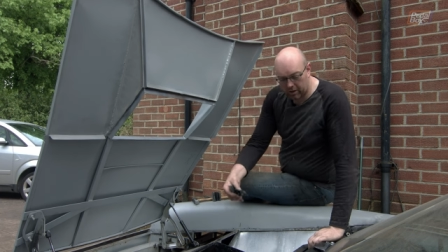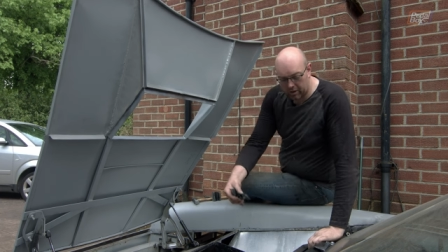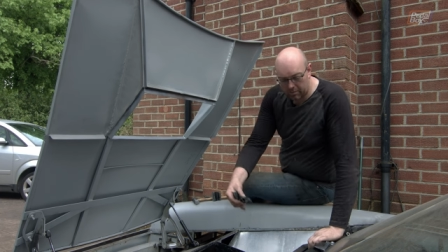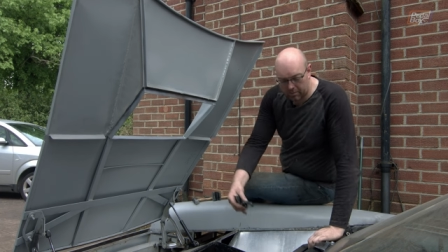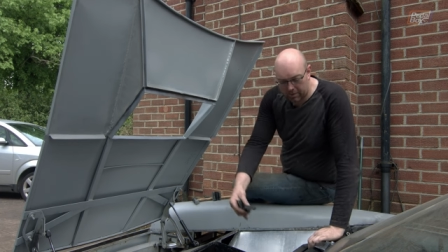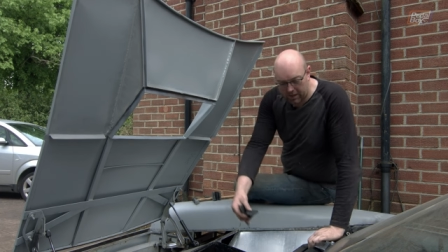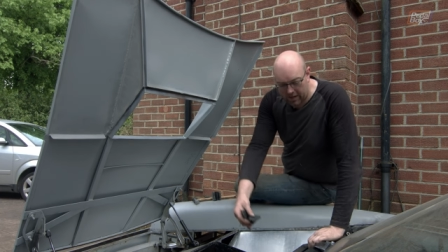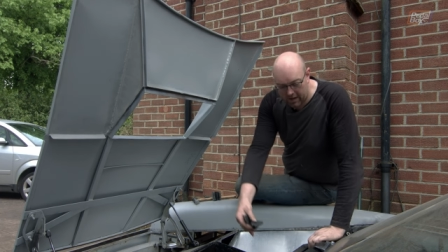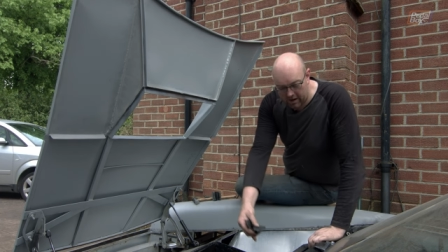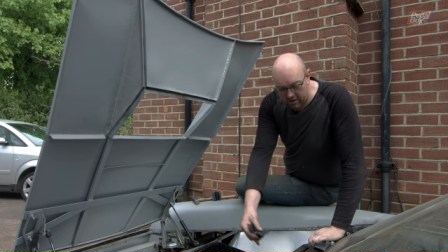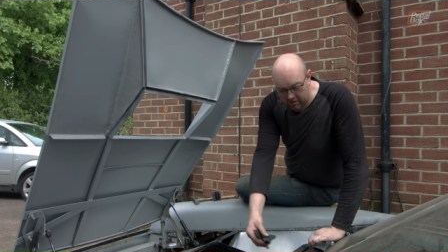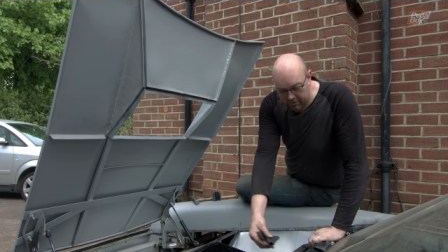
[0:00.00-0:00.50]
a
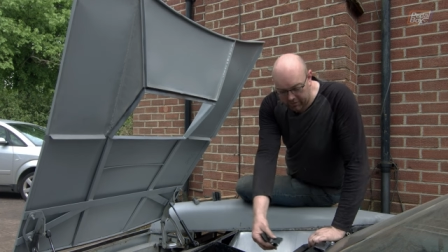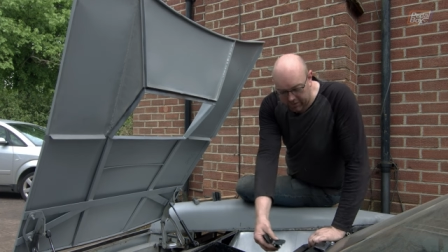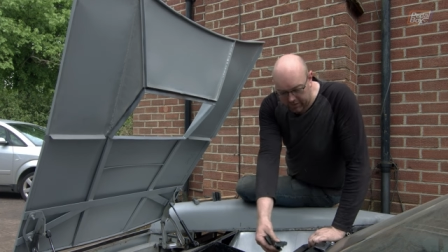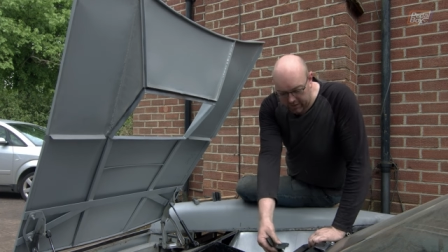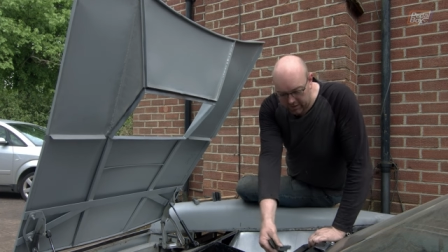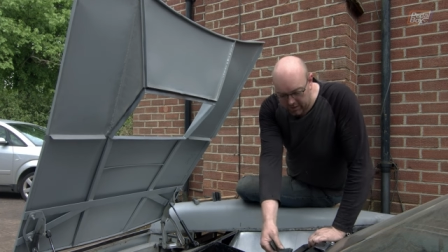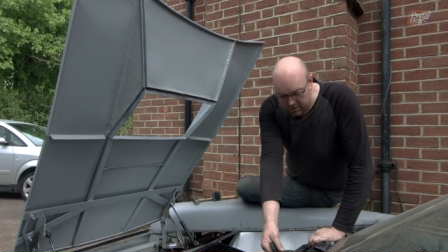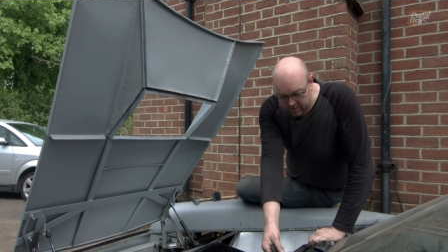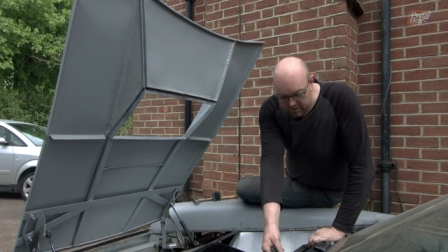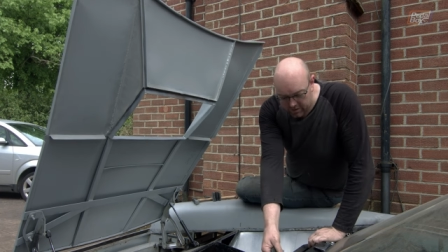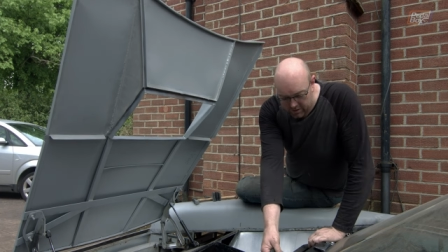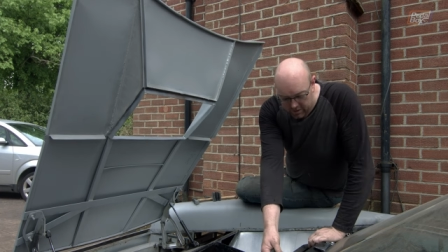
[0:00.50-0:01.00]
pair of
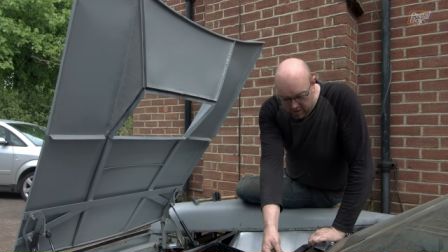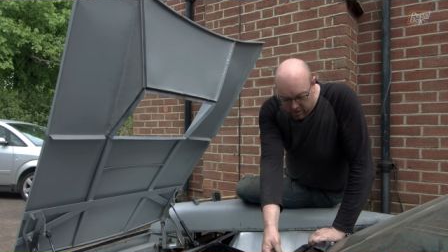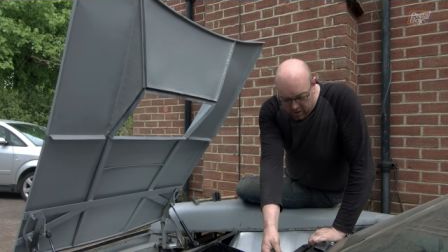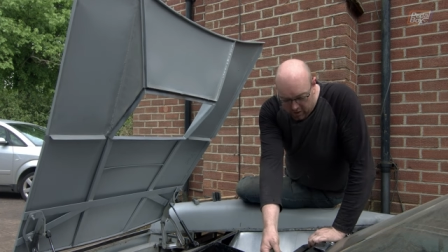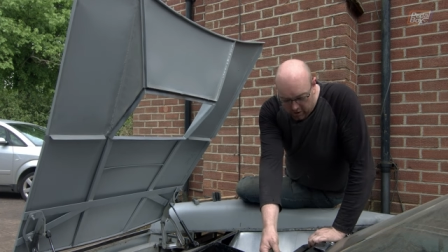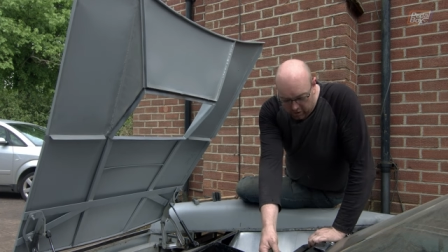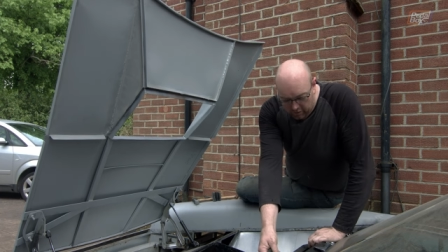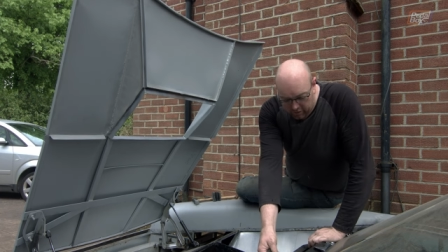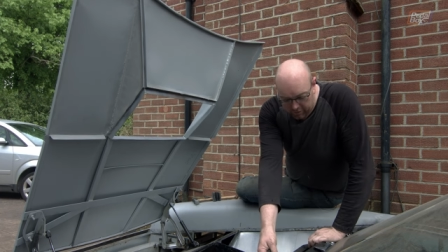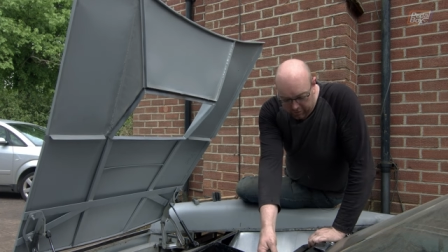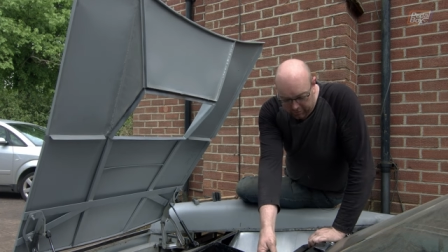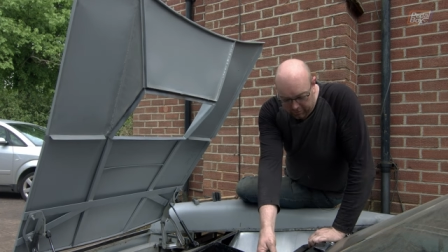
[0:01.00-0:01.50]
these
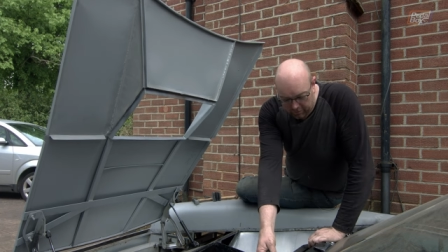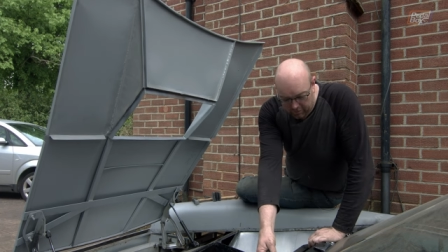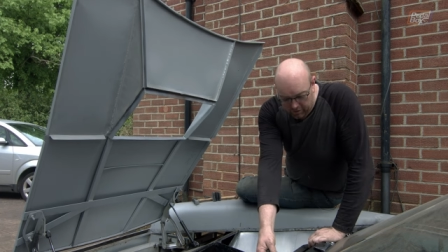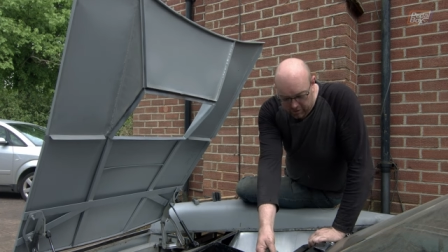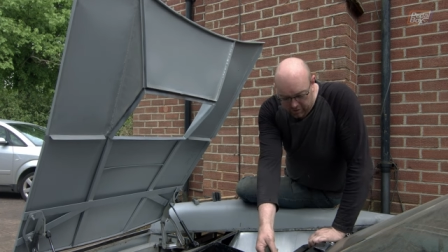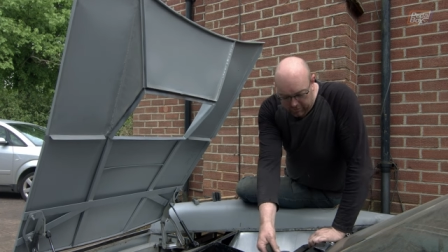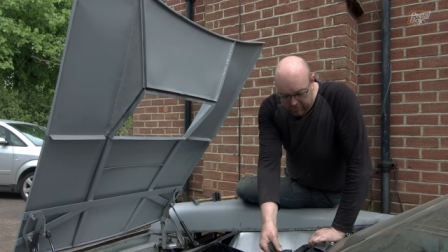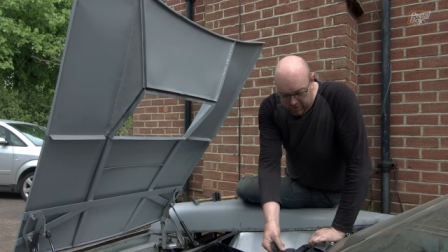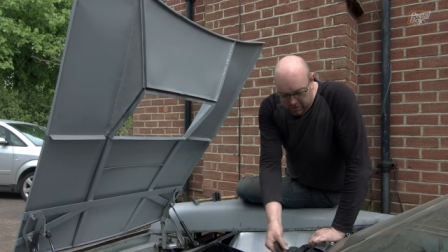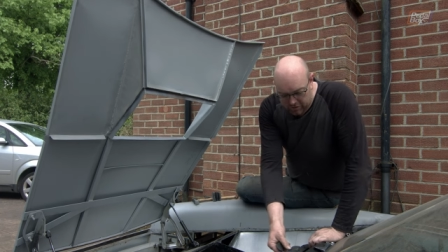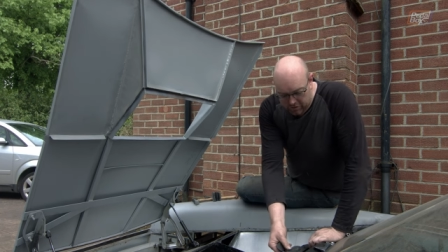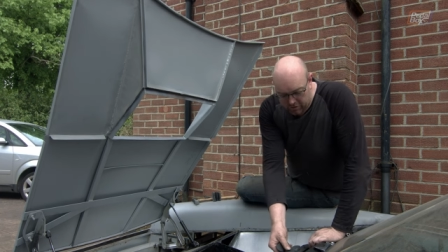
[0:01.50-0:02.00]
on the front
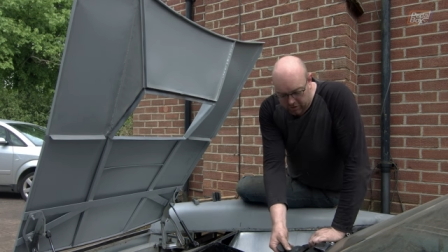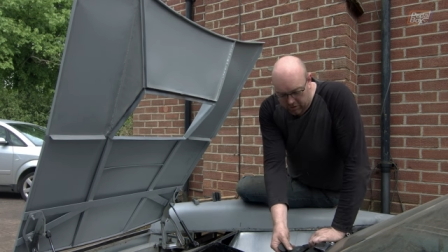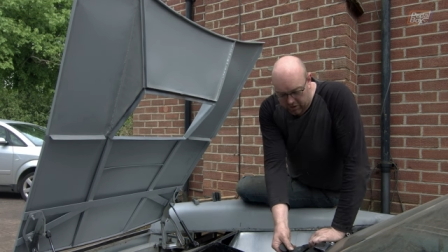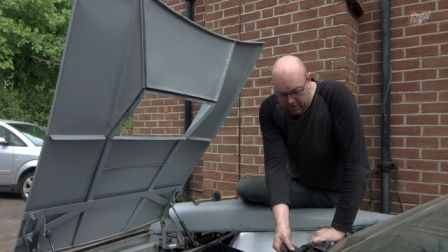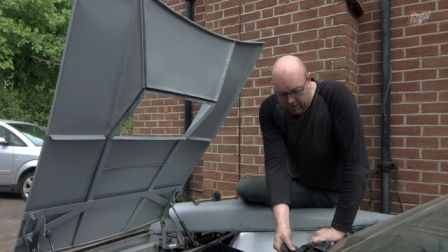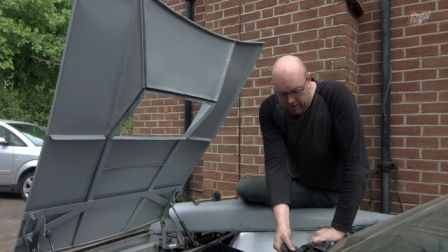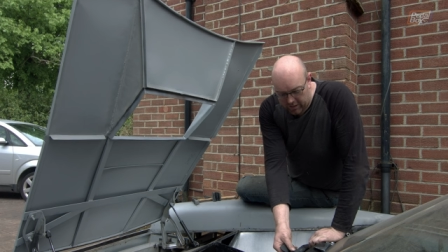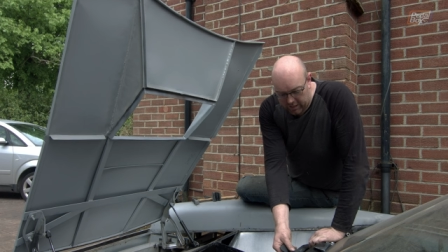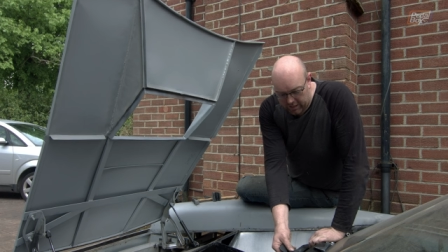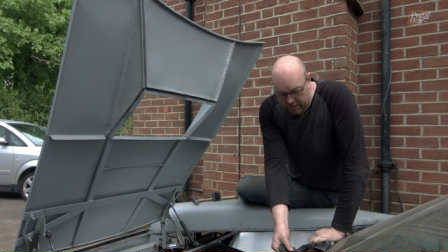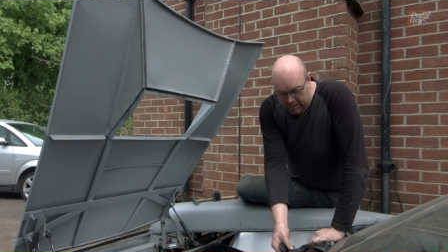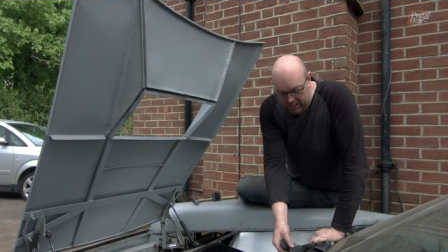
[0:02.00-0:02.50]
of the
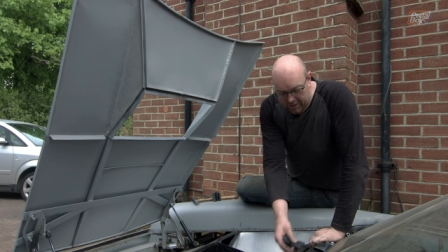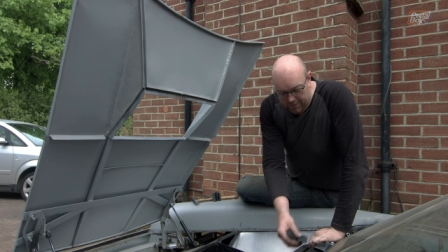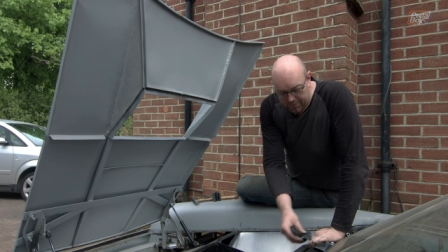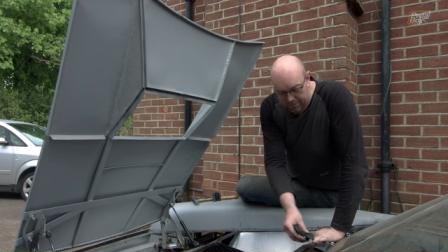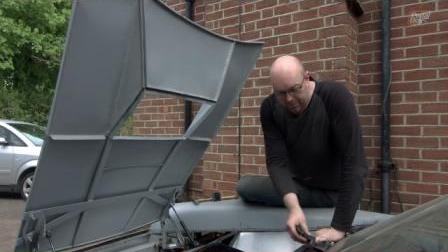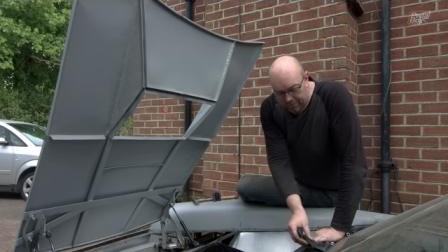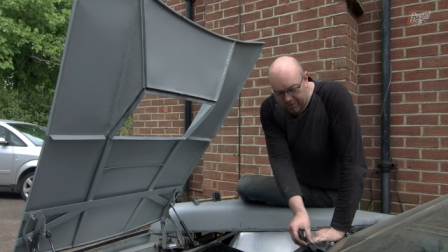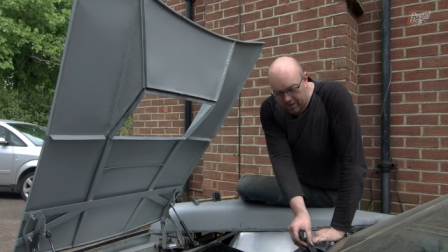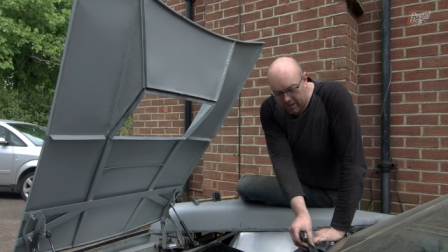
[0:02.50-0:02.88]
screen here.